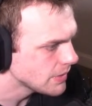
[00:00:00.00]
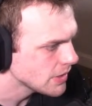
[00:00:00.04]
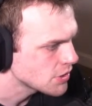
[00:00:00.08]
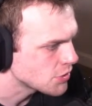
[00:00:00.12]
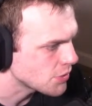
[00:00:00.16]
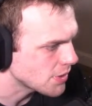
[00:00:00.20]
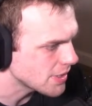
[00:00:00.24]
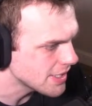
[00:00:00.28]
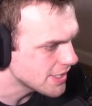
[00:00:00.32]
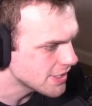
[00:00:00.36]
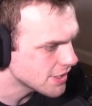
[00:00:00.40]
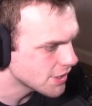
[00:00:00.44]

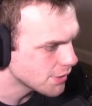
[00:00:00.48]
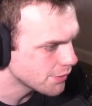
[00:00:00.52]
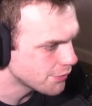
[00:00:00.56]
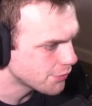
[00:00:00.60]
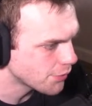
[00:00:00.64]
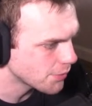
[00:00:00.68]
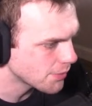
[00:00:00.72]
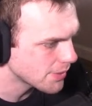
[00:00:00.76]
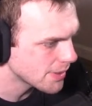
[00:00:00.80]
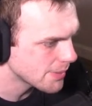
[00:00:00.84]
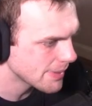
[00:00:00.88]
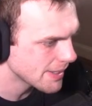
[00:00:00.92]
Do I need to go
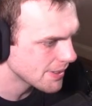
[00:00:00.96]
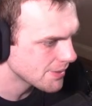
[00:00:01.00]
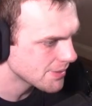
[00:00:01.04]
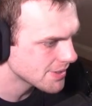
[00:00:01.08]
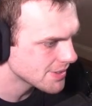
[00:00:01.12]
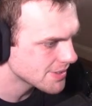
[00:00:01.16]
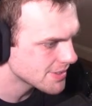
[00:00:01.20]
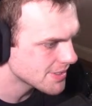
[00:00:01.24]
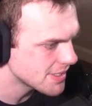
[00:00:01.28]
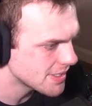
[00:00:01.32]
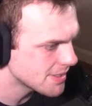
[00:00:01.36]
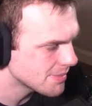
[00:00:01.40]
for running back with
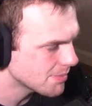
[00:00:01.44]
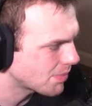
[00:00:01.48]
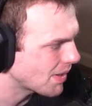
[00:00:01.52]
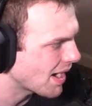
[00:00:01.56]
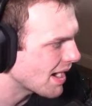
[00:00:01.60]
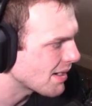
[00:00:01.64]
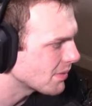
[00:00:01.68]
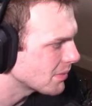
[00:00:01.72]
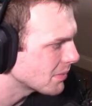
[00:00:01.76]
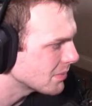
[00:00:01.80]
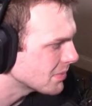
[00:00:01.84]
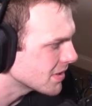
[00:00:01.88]
this team?
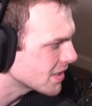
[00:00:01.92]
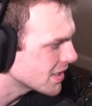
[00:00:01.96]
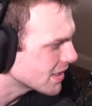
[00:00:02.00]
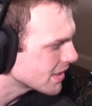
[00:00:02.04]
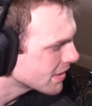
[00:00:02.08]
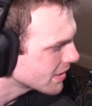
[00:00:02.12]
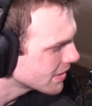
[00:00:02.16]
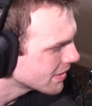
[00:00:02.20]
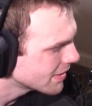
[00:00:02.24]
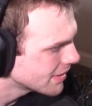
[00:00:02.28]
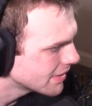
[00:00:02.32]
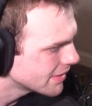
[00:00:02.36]
Probably.
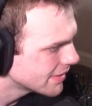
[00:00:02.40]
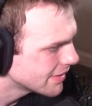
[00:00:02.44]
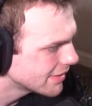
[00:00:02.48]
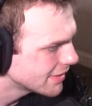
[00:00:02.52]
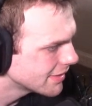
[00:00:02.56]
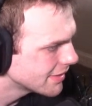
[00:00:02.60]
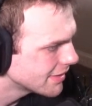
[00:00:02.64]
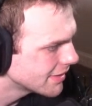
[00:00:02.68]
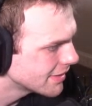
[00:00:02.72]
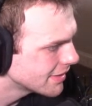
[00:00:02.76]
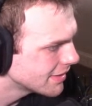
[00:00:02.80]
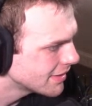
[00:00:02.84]

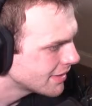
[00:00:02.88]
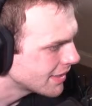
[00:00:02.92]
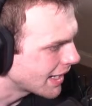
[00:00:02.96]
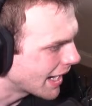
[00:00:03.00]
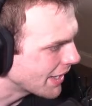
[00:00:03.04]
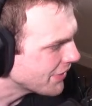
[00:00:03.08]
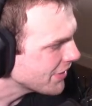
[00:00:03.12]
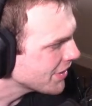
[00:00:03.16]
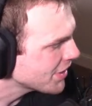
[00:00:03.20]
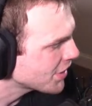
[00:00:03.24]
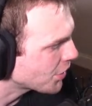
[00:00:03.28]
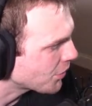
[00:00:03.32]

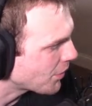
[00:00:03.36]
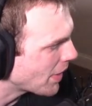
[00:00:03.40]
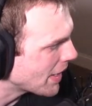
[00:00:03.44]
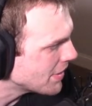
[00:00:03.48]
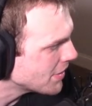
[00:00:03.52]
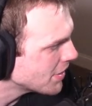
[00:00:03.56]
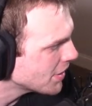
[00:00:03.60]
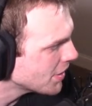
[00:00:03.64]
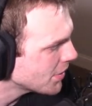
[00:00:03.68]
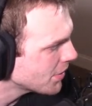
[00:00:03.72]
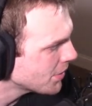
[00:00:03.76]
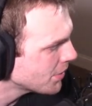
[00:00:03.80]
I think
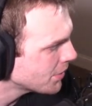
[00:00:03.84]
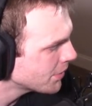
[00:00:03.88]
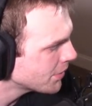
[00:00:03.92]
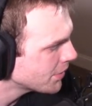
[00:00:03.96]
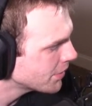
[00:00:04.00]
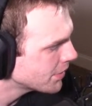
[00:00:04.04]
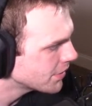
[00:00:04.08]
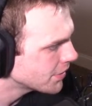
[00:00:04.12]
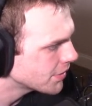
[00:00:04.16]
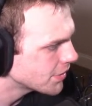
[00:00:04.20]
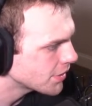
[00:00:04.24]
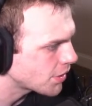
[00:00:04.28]
Garendo
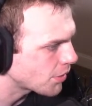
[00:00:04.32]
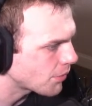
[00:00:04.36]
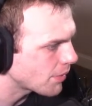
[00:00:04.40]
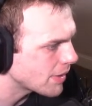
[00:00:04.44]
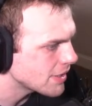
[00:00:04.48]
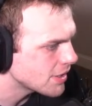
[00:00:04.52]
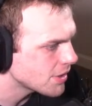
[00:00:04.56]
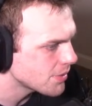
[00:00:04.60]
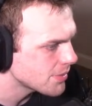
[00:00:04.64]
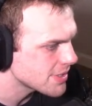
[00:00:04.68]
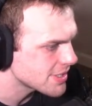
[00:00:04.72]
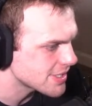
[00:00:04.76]

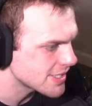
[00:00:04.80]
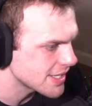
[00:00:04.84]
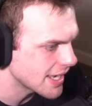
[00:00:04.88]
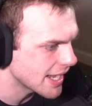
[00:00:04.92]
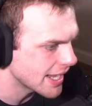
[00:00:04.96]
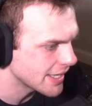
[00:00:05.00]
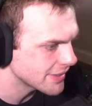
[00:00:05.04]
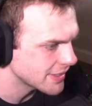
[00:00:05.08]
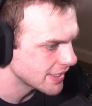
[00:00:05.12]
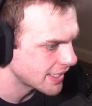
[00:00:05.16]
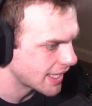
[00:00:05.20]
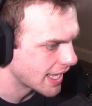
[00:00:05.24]
is
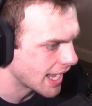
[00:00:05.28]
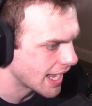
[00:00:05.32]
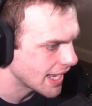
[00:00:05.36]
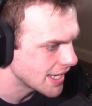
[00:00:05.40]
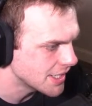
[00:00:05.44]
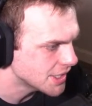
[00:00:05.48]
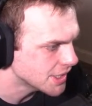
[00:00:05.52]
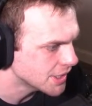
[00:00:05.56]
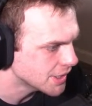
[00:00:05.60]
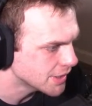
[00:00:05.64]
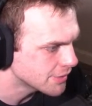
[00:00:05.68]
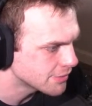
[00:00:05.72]
not the
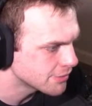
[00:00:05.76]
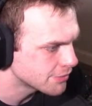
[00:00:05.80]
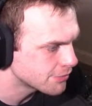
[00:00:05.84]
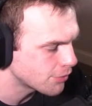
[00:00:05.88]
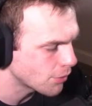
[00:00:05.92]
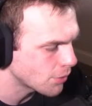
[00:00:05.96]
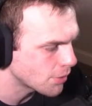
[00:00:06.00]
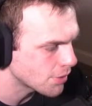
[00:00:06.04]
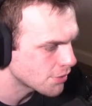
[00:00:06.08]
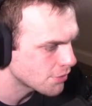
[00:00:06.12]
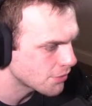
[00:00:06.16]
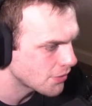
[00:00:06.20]
kind of
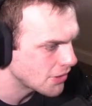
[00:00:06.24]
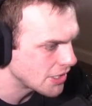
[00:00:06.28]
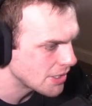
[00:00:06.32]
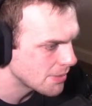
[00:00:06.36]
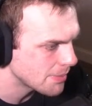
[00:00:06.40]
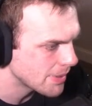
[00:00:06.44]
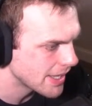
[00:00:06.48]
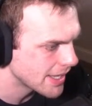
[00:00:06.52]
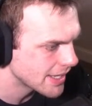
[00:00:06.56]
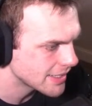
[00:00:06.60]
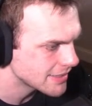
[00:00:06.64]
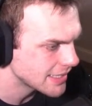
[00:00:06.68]
fourth running
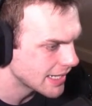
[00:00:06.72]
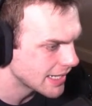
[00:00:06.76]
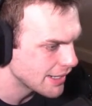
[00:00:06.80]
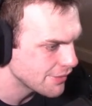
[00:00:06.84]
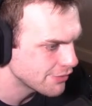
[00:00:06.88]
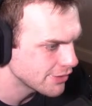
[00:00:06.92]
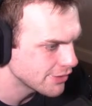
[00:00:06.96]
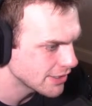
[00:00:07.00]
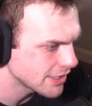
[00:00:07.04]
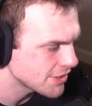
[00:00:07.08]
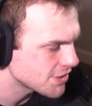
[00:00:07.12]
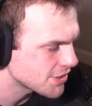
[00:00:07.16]
back that I
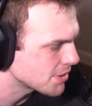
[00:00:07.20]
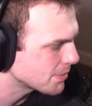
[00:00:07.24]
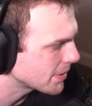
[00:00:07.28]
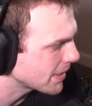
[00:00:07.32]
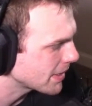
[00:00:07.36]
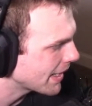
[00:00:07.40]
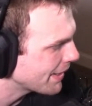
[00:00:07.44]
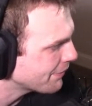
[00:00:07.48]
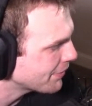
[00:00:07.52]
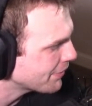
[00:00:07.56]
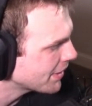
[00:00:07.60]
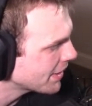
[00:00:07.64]
feel like super
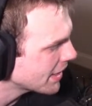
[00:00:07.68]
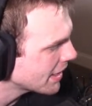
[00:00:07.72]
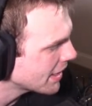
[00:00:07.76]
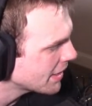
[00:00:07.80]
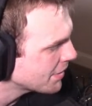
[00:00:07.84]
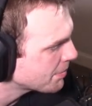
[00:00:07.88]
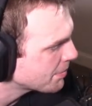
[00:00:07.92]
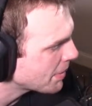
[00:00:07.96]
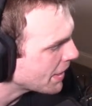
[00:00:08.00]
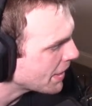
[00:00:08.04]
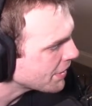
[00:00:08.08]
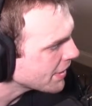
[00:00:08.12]
confident
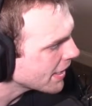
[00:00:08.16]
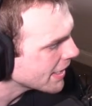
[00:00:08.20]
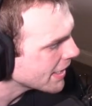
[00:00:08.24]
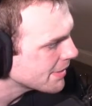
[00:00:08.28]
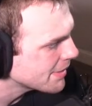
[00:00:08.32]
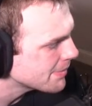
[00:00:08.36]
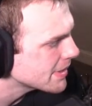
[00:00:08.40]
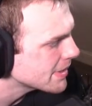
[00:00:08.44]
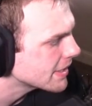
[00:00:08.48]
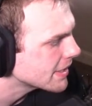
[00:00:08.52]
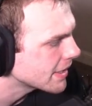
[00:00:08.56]
in, but I think I can be